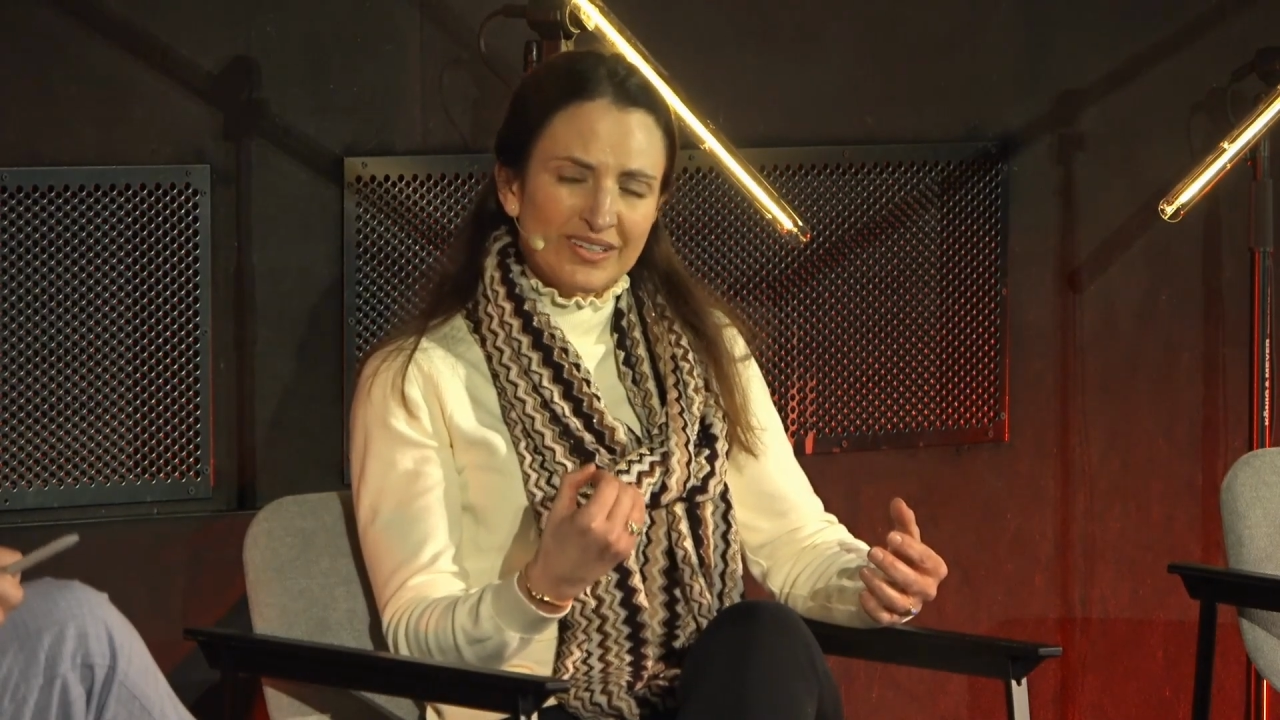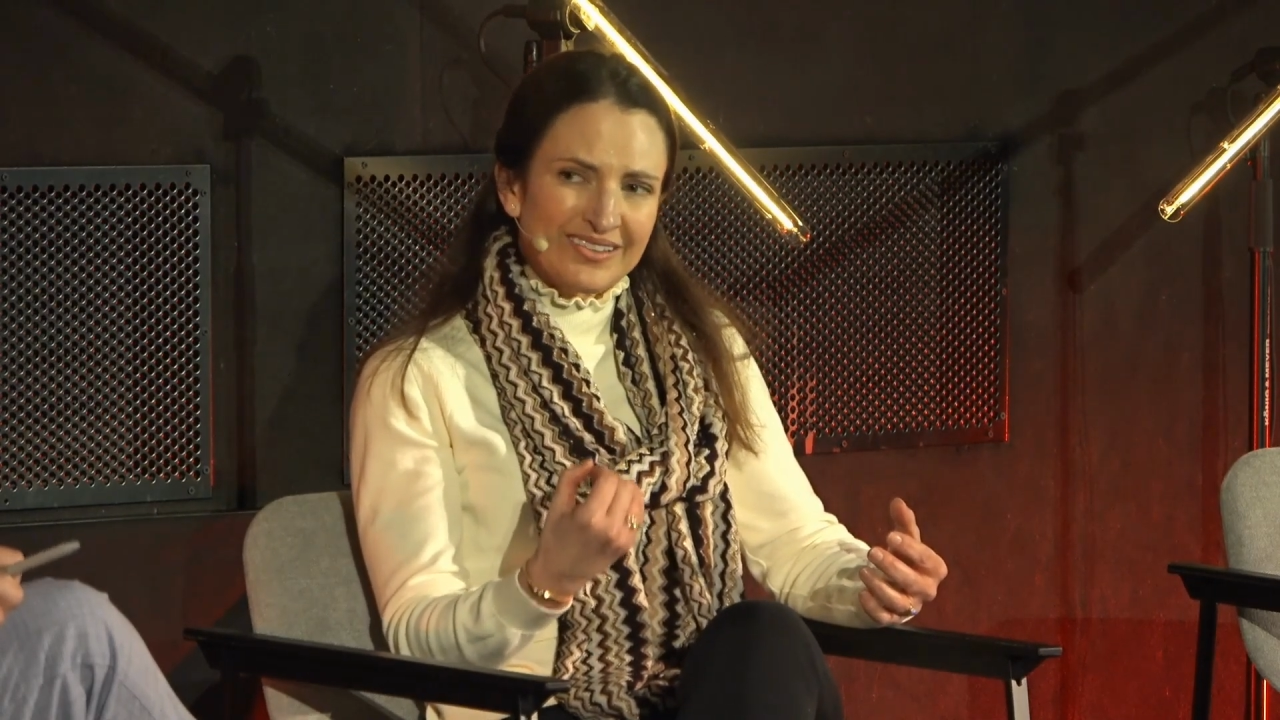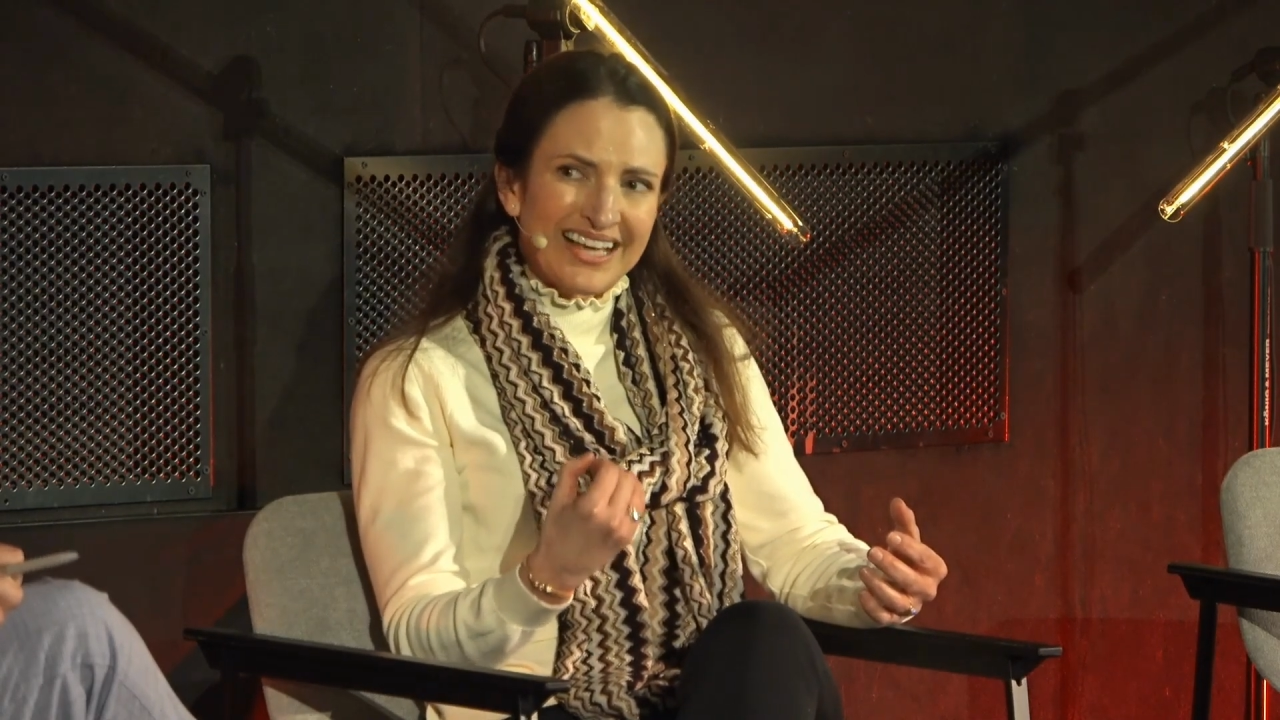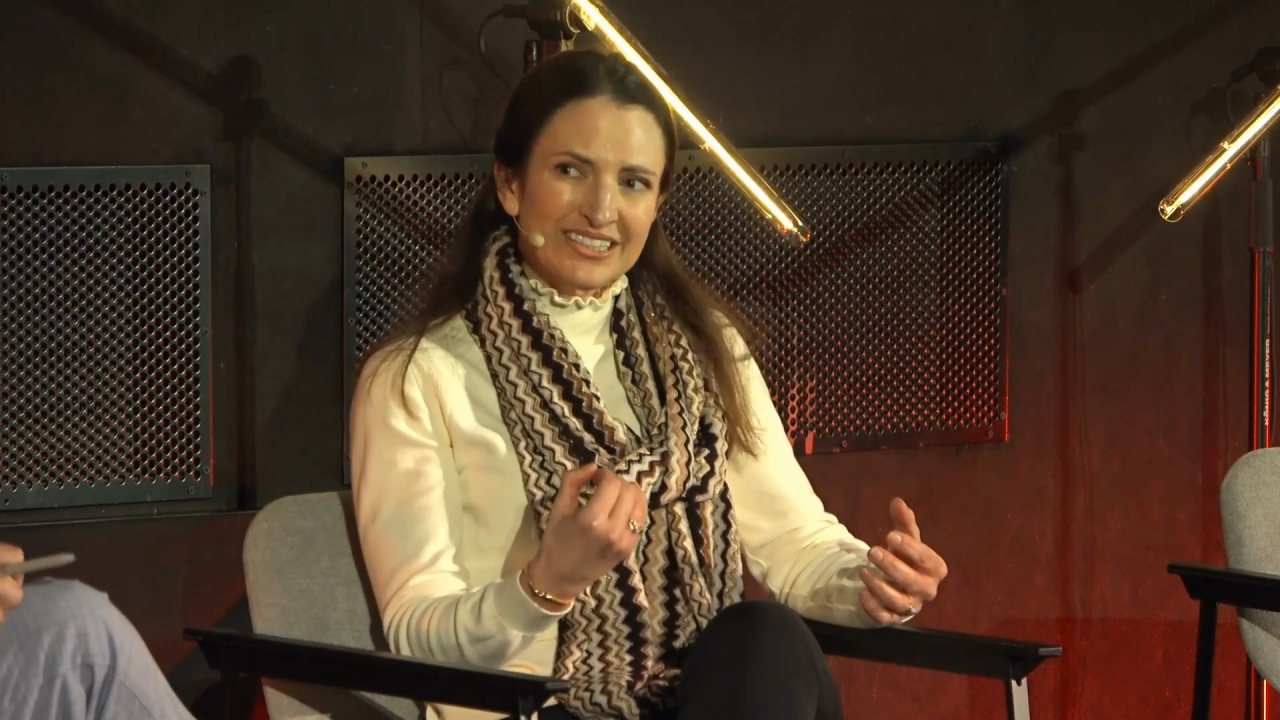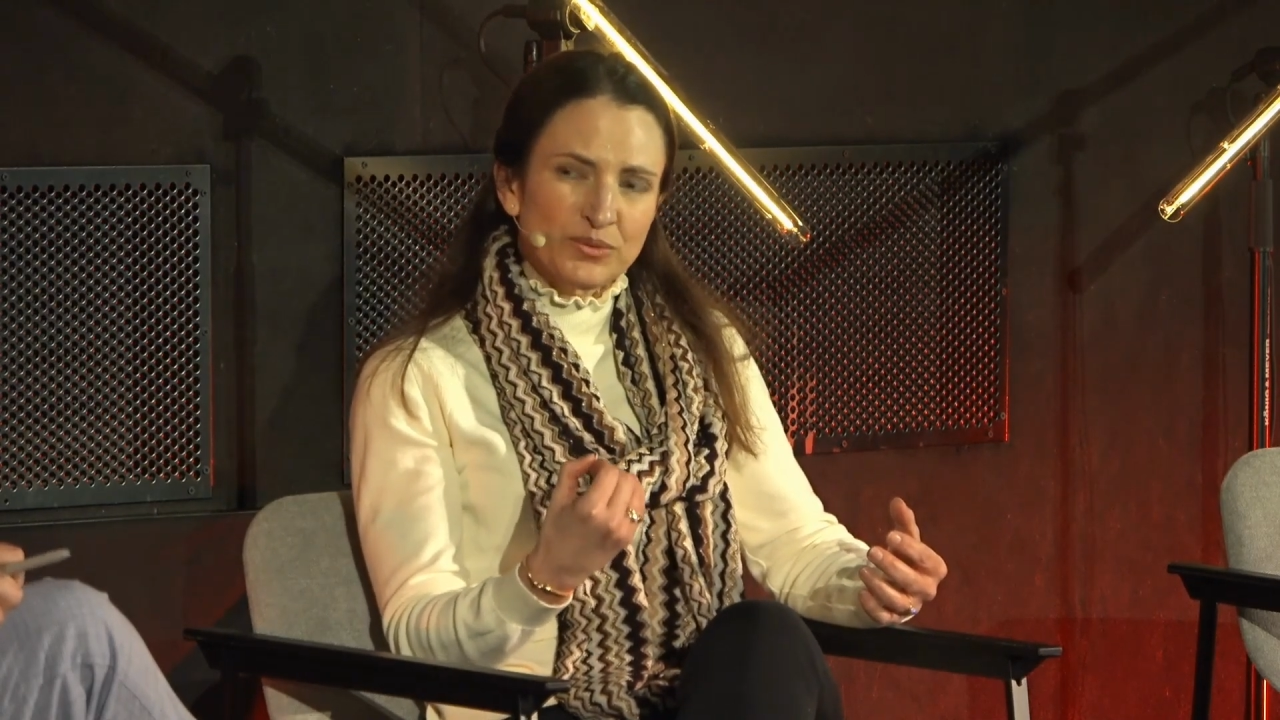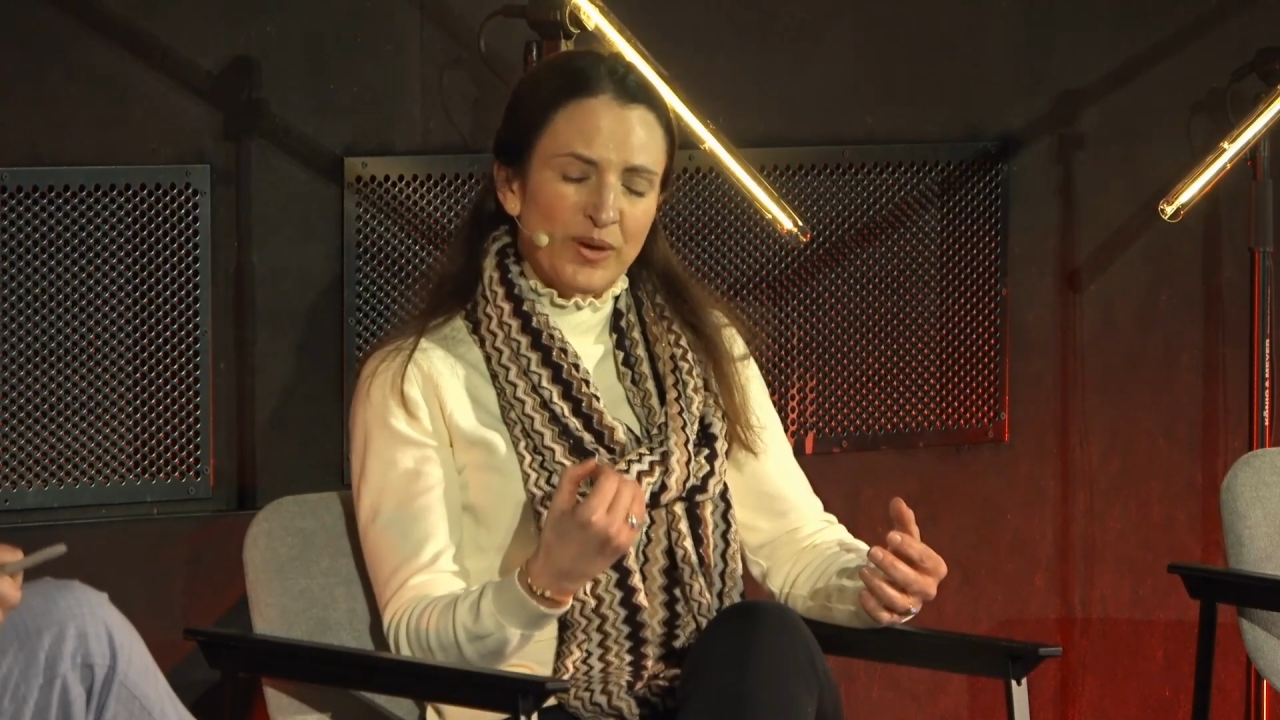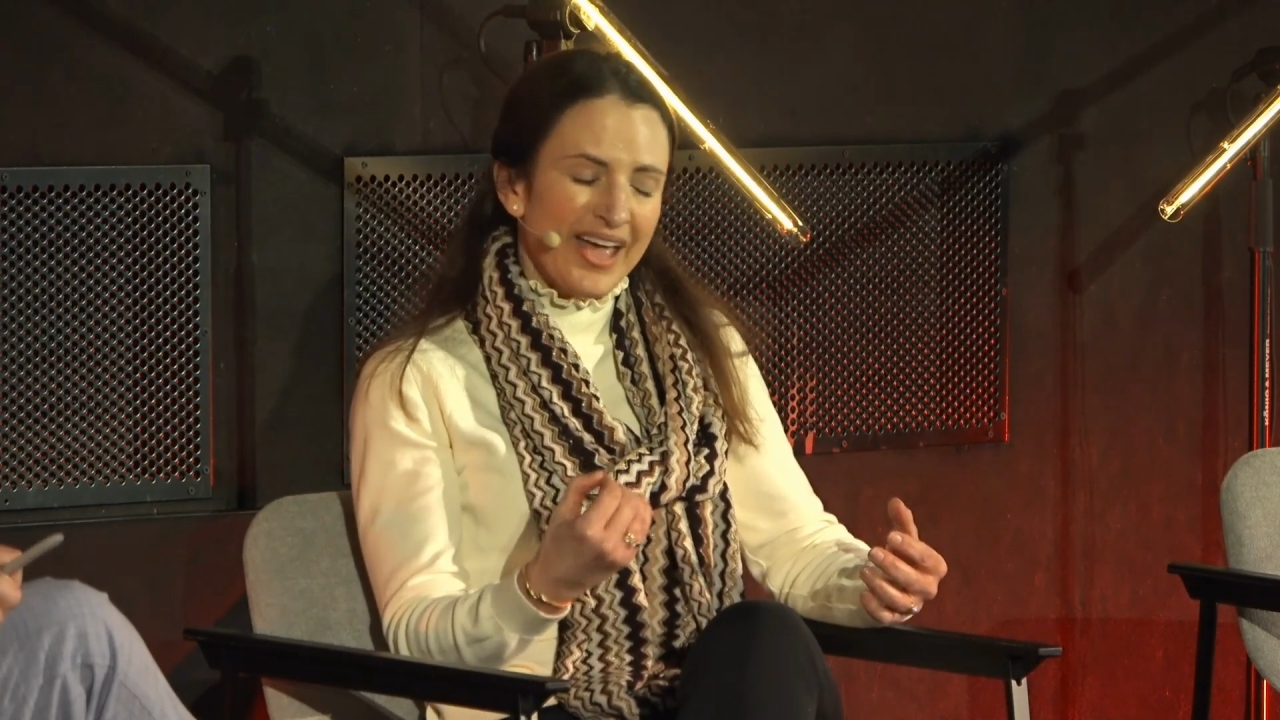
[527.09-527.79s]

And that's why